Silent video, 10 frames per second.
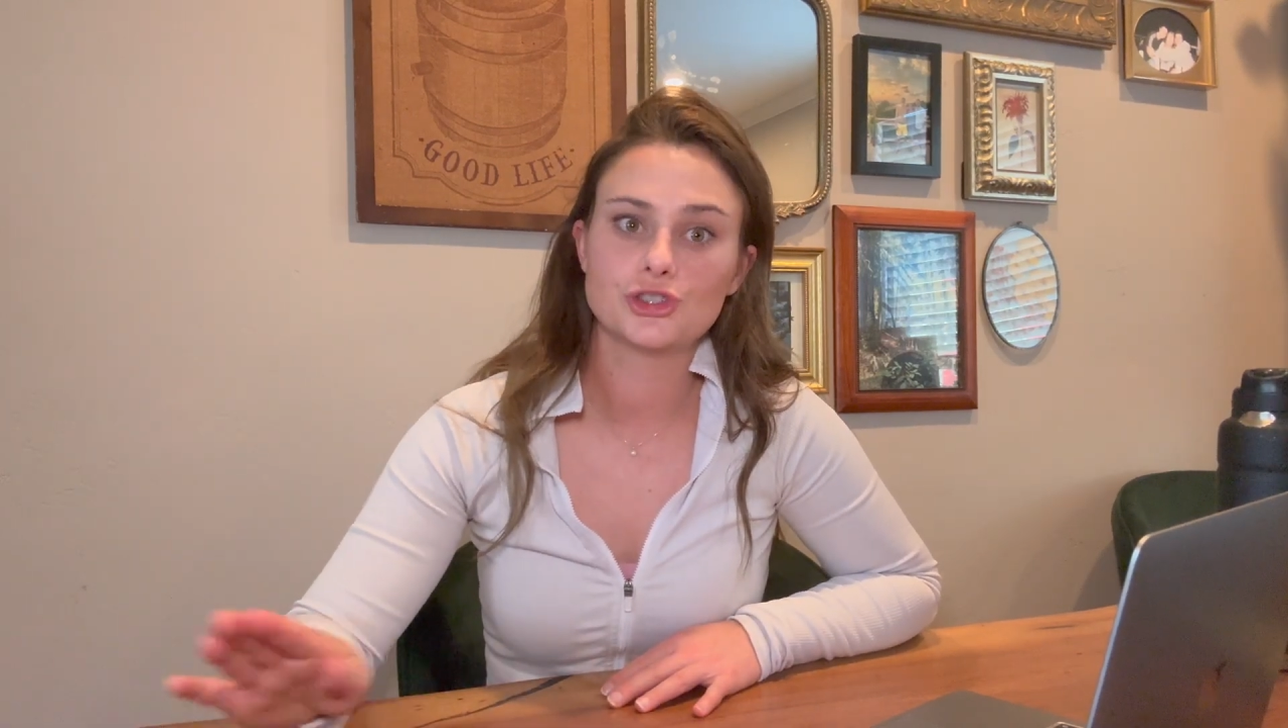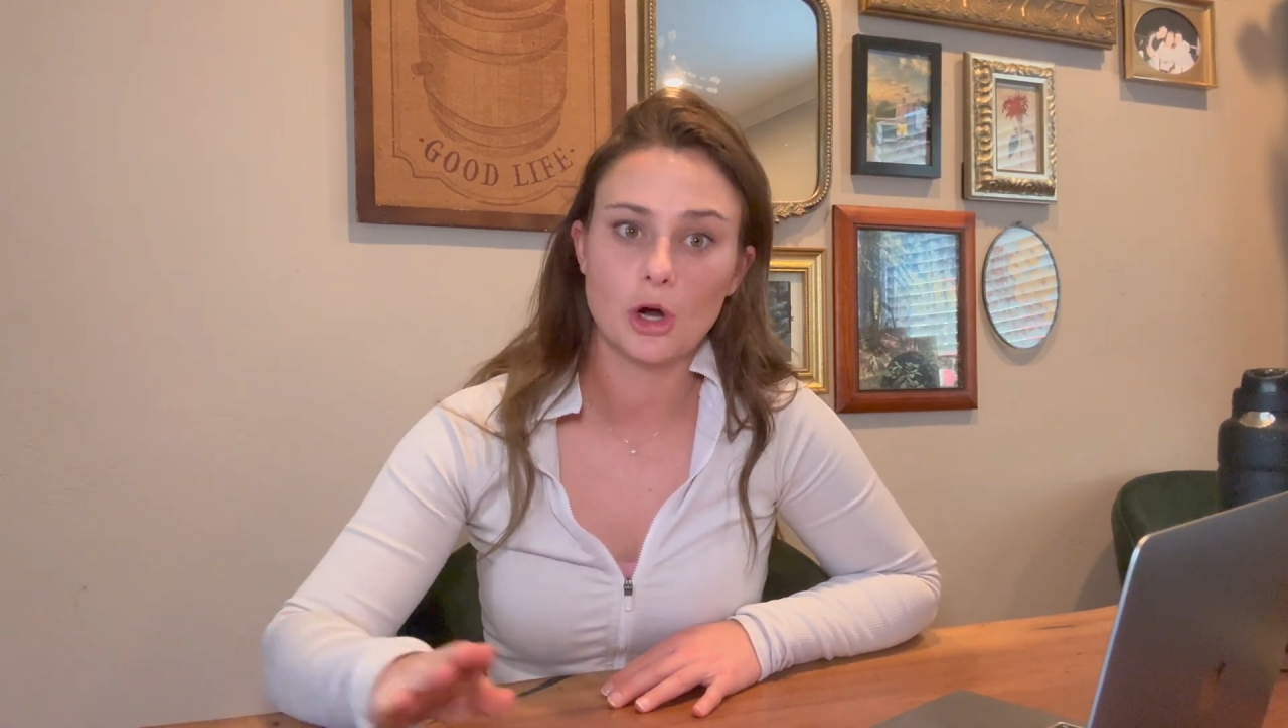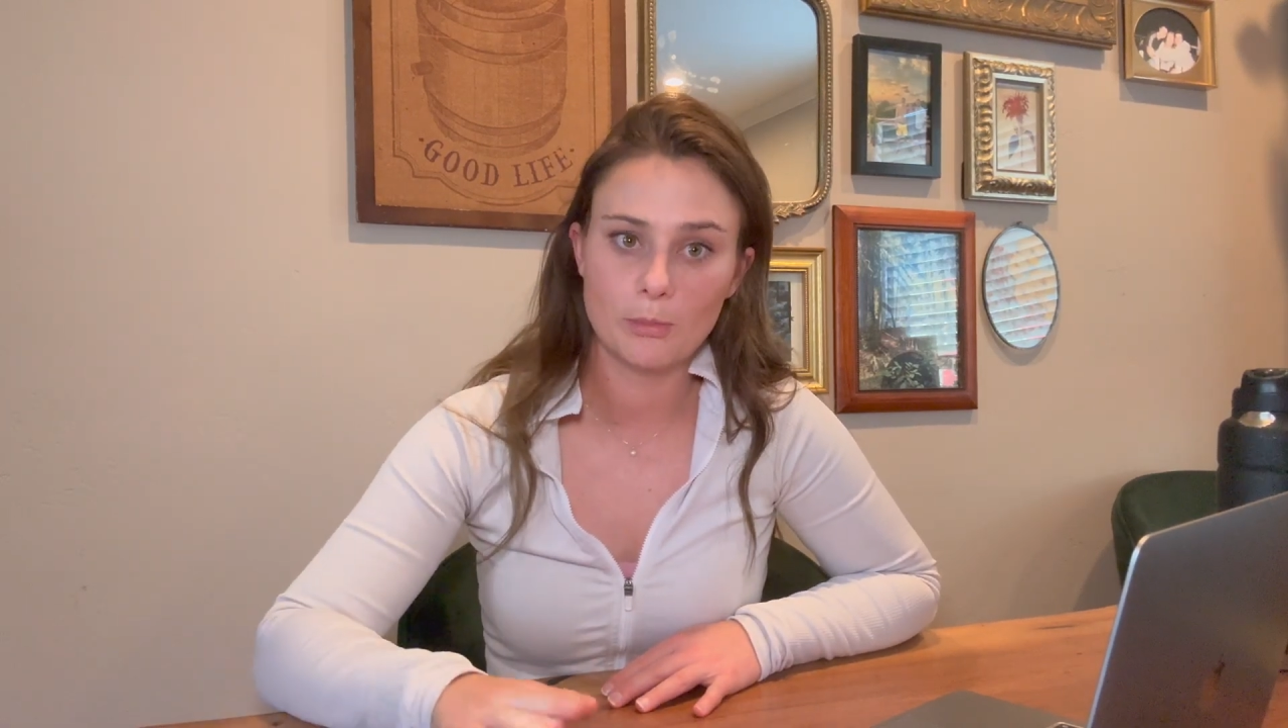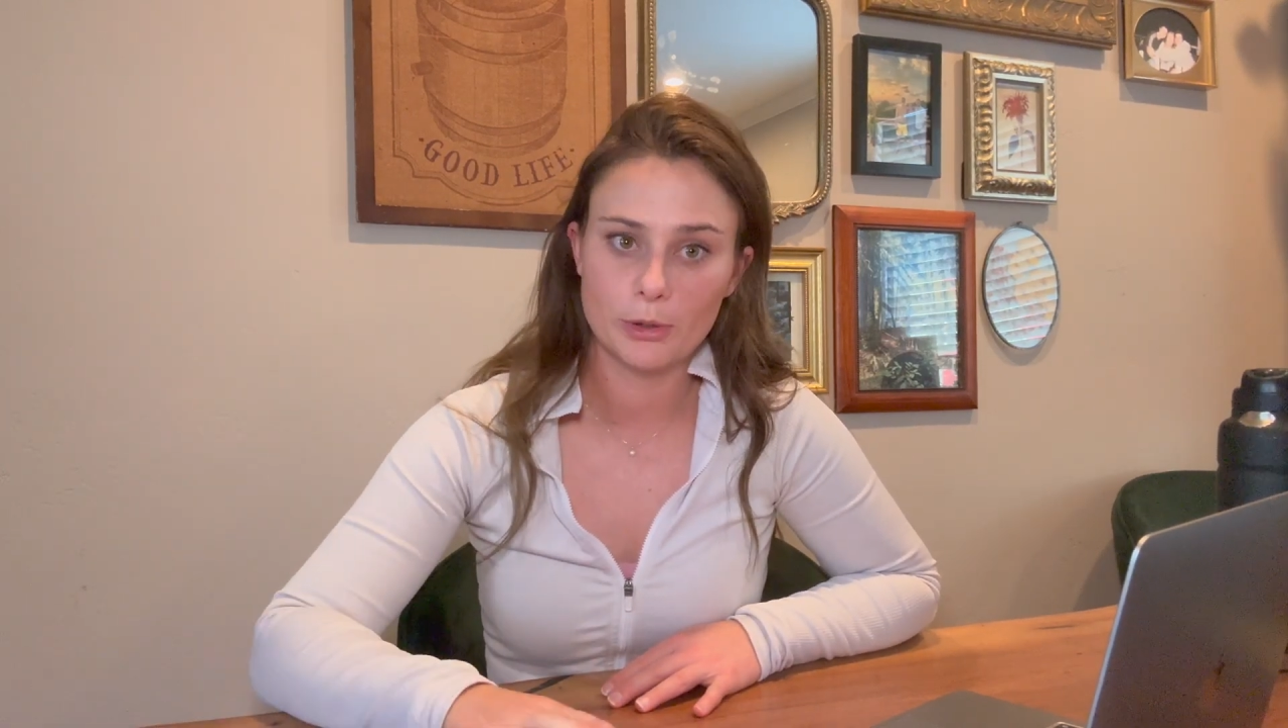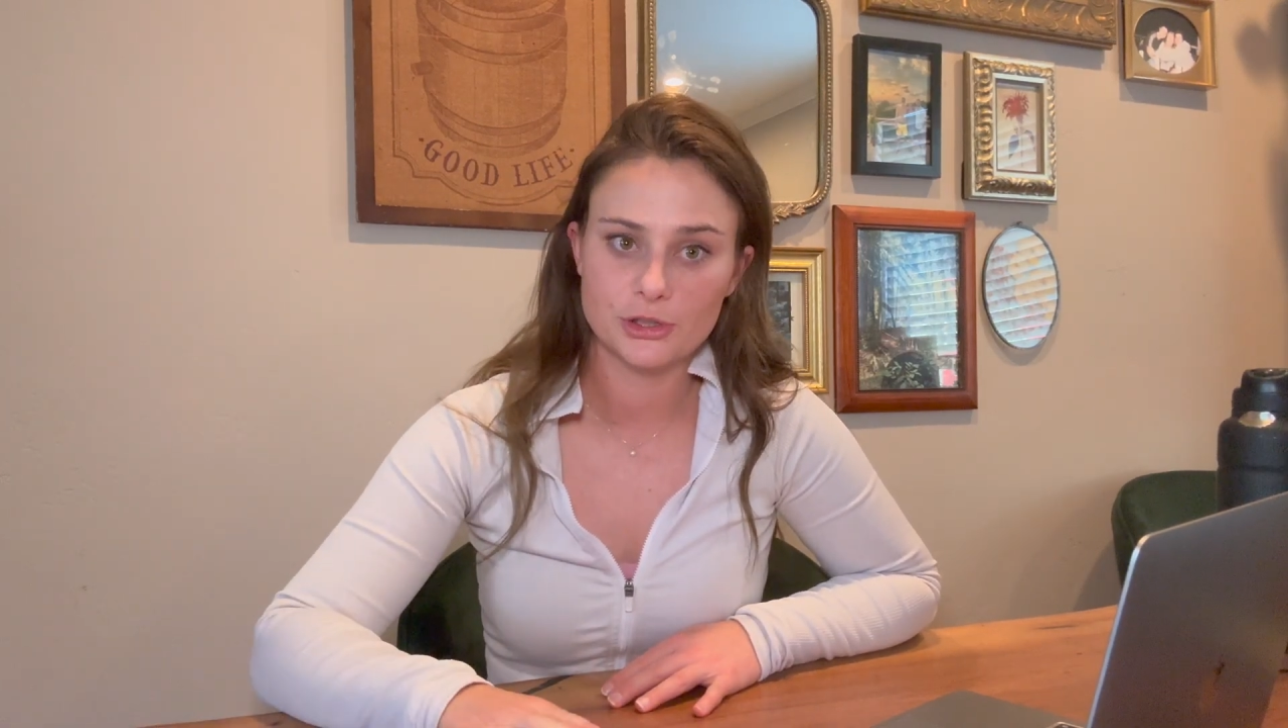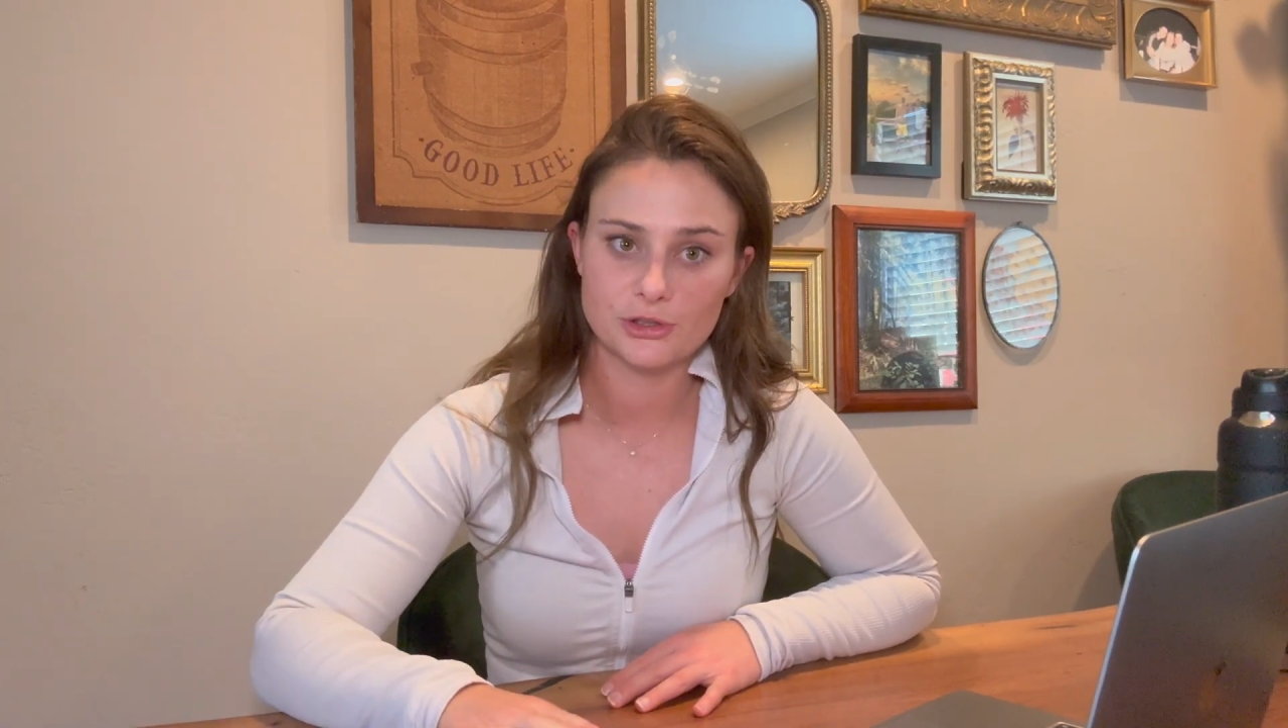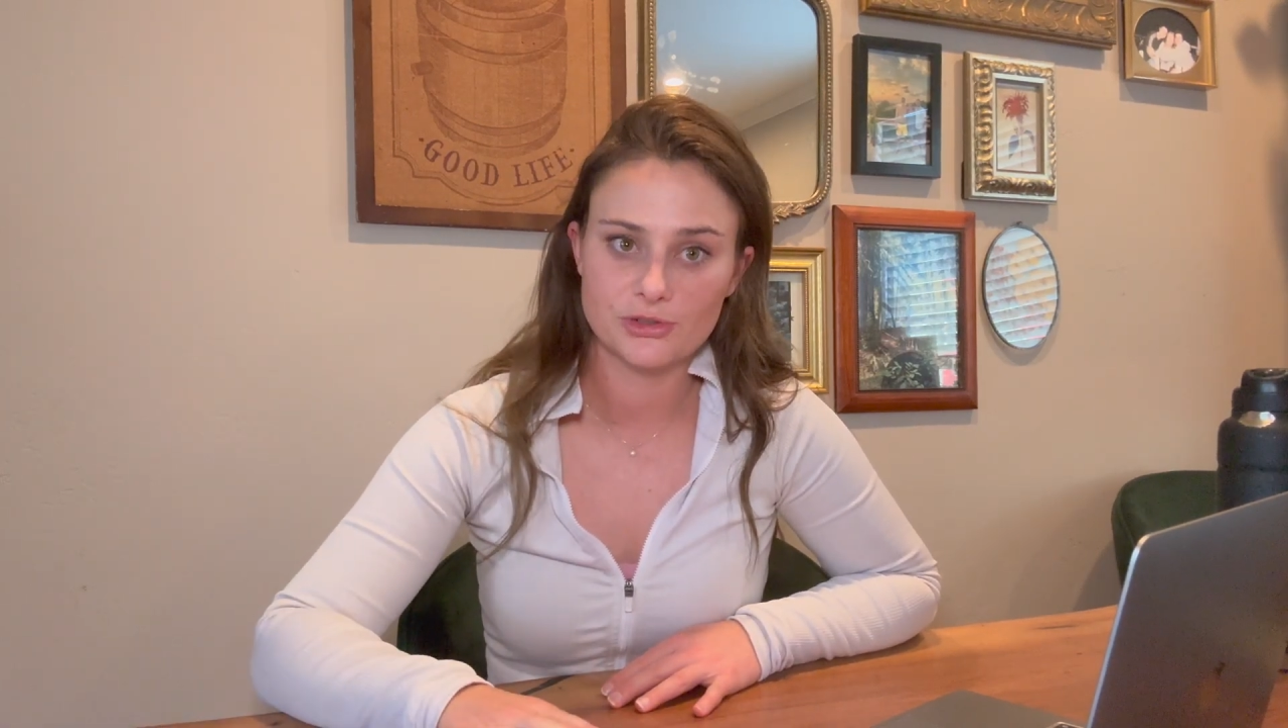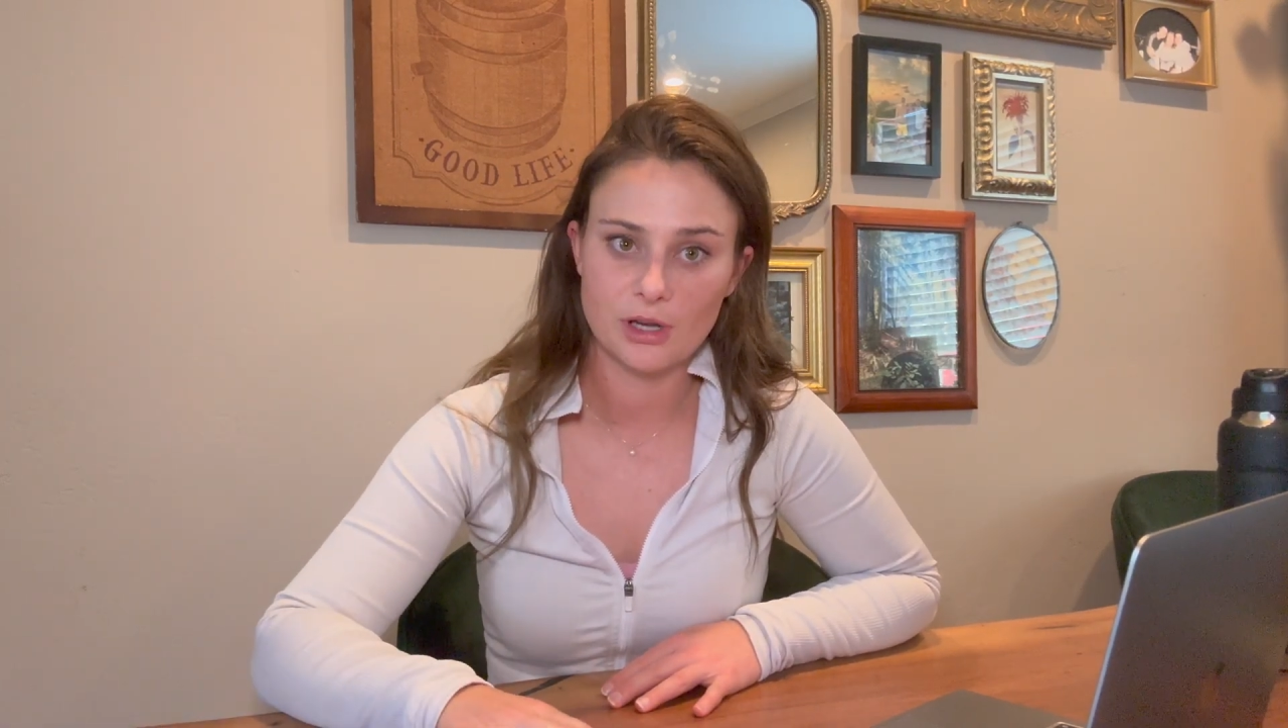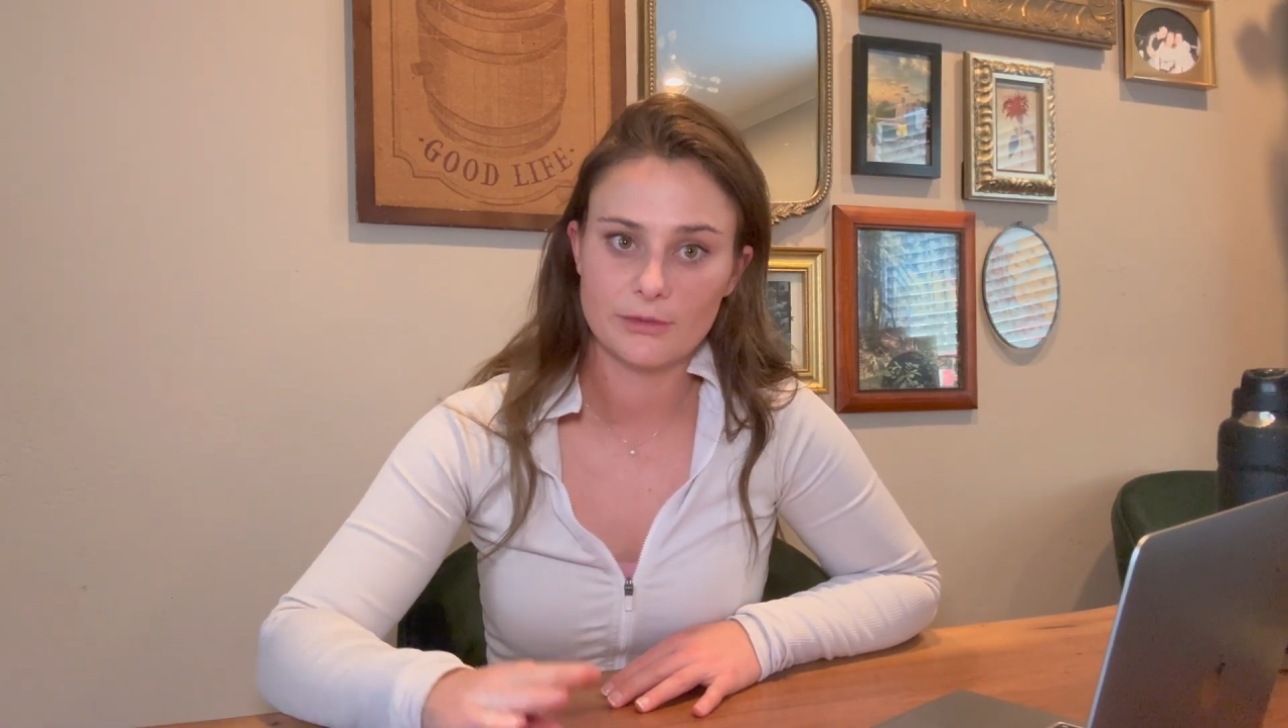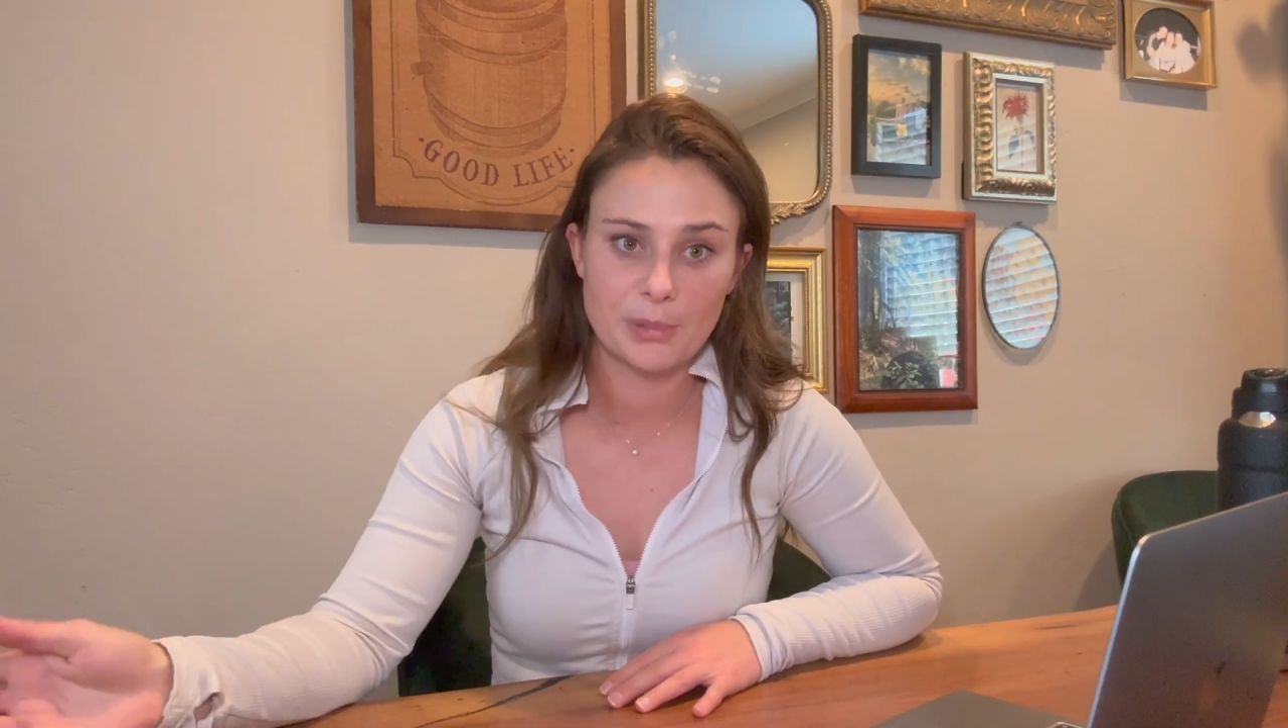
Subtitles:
don't push yourself.